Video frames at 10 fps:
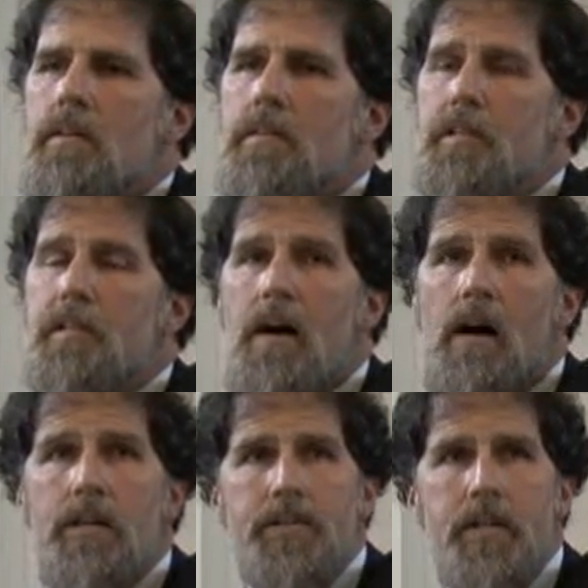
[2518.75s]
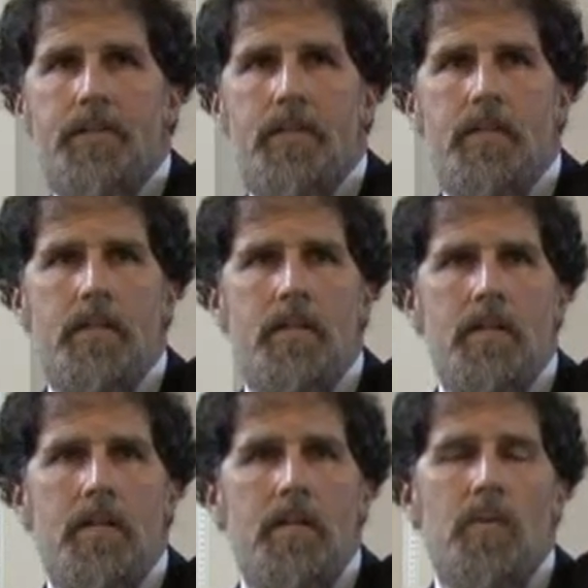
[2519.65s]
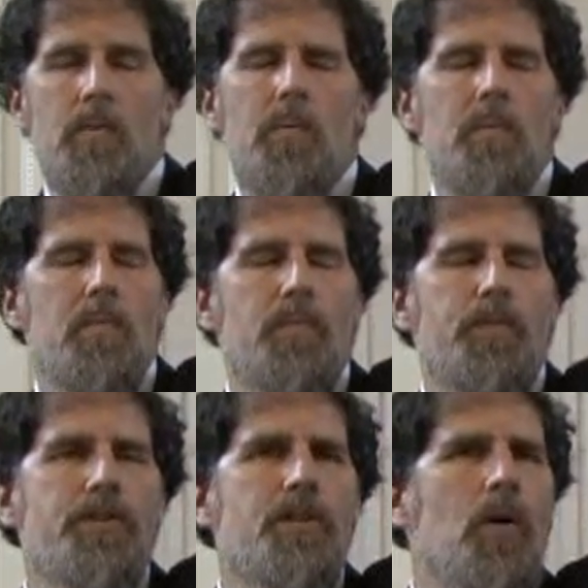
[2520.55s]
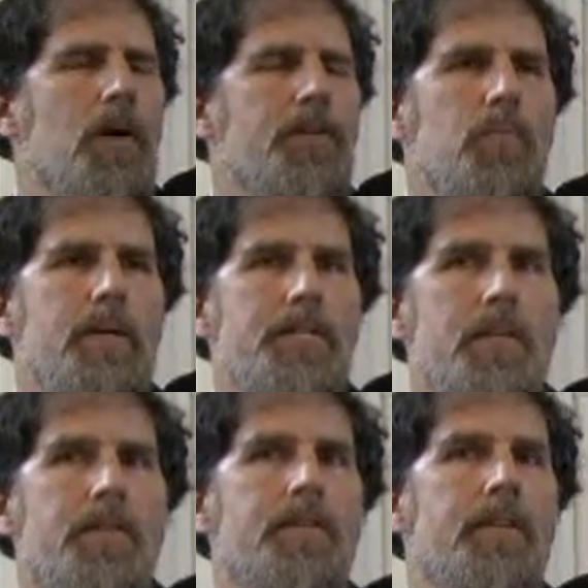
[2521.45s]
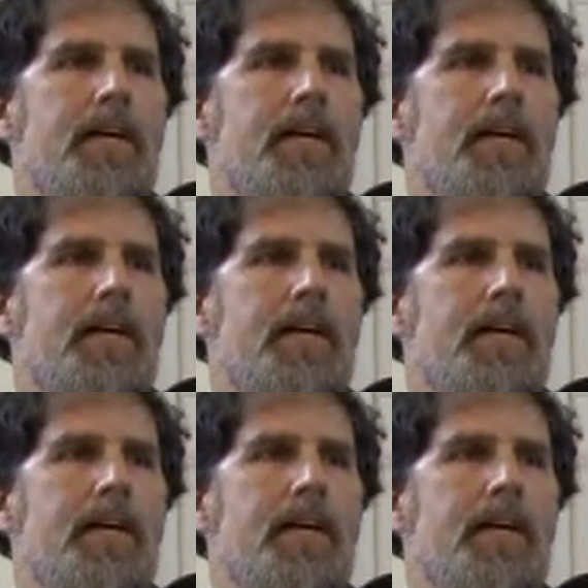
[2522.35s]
to demolish it, for no other reason than